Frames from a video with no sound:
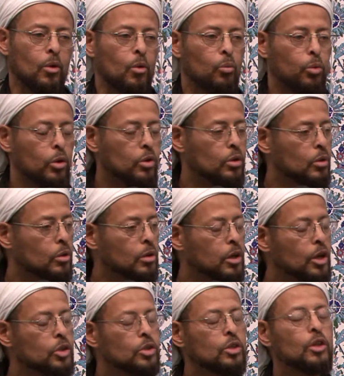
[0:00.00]
We're
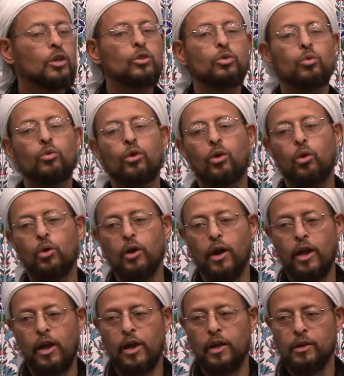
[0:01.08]
listening to the
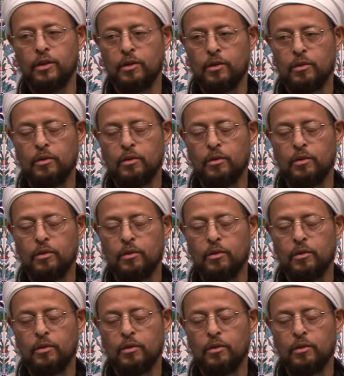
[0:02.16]
Quran.